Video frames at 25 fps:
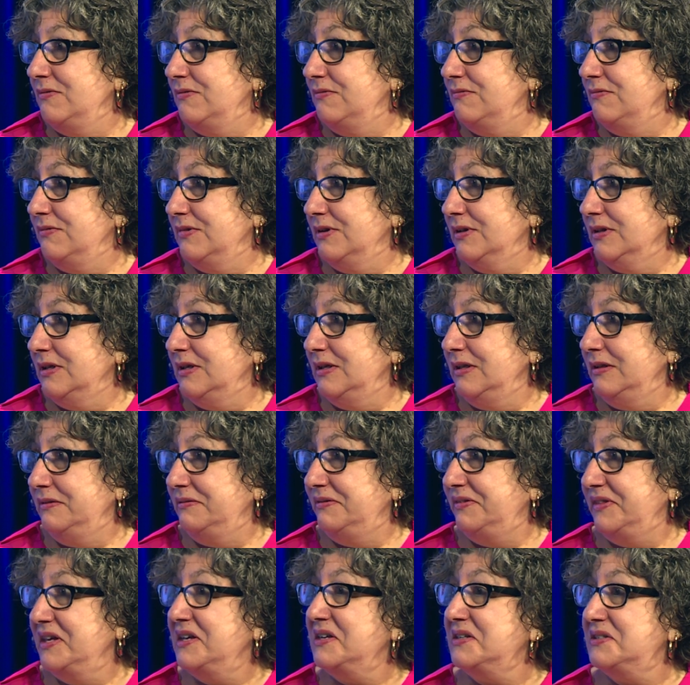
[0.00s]
really
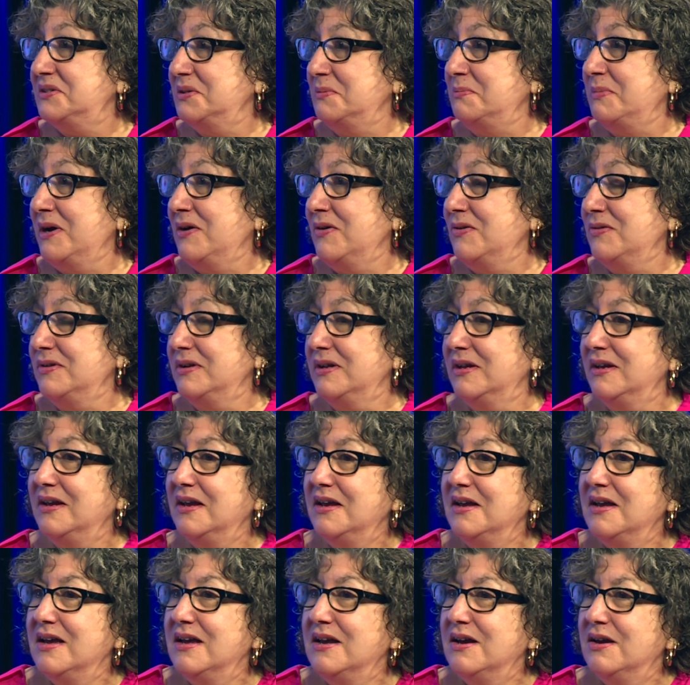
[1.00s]
thinks about.
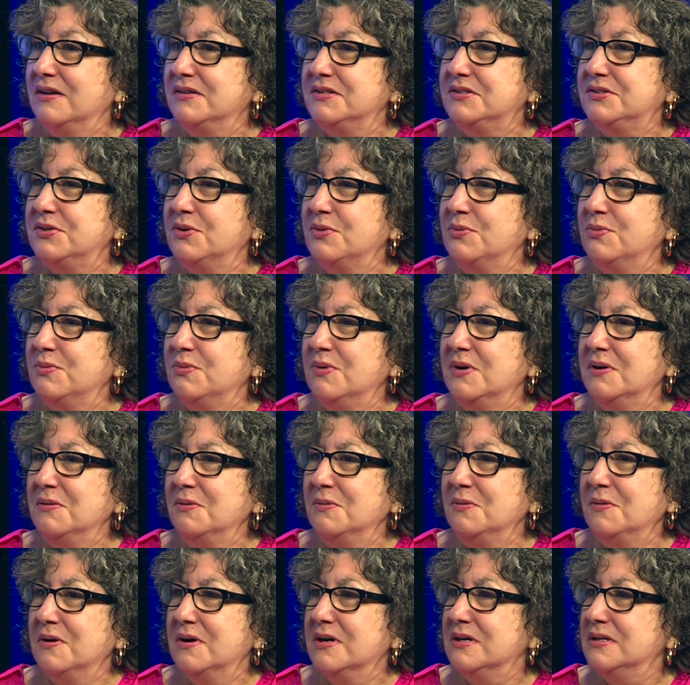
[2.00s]
So what
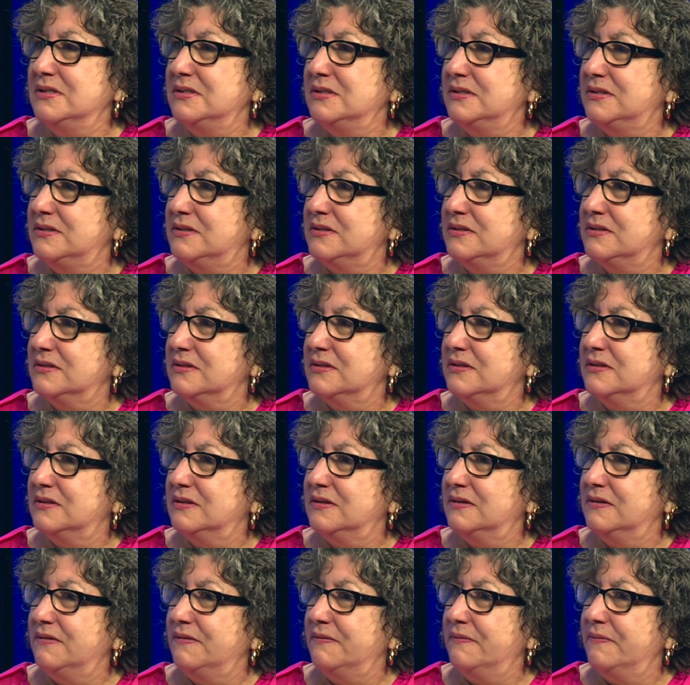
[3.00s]
was
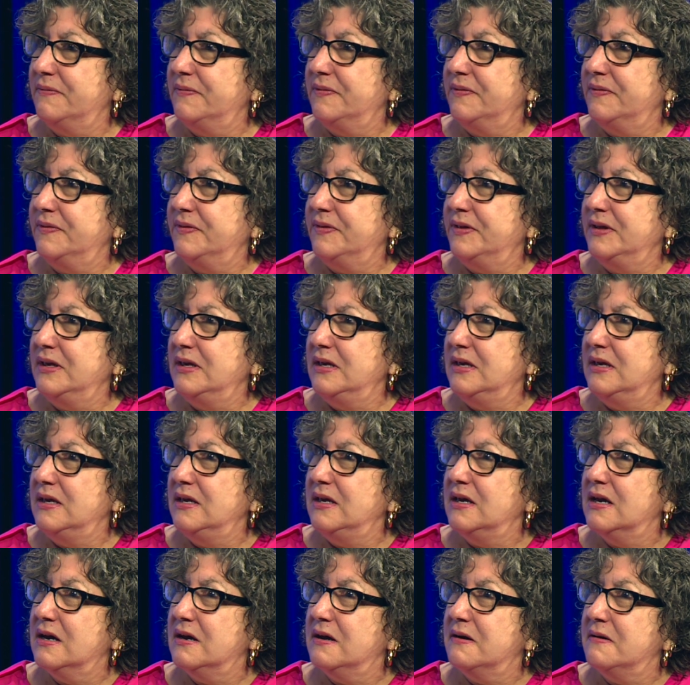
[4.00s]

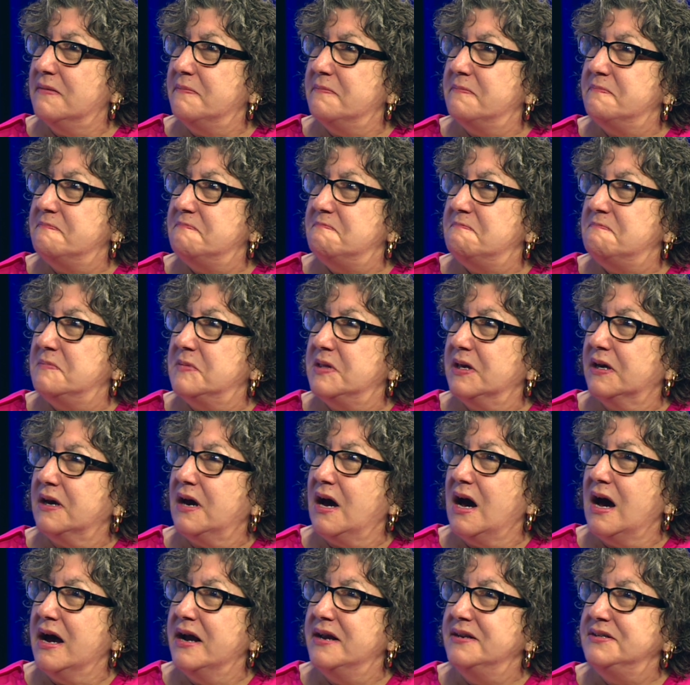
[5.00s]
the
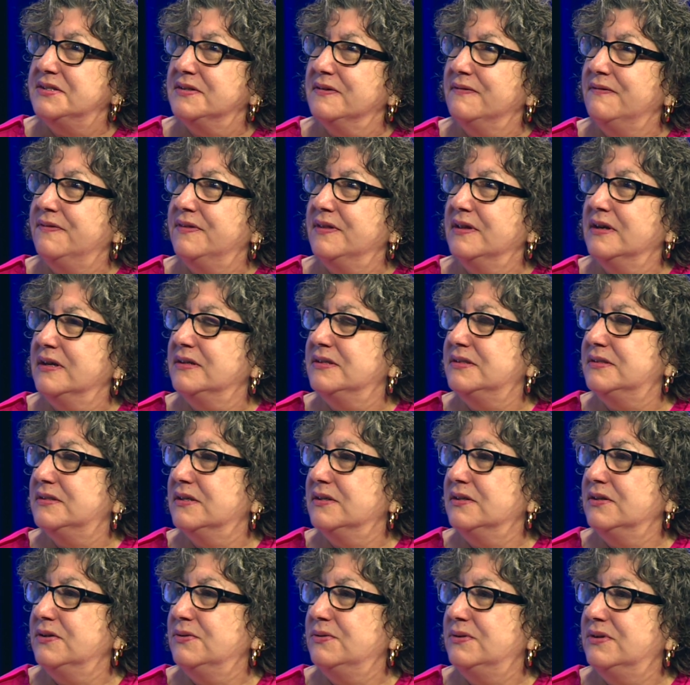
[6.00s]
kinds of things that you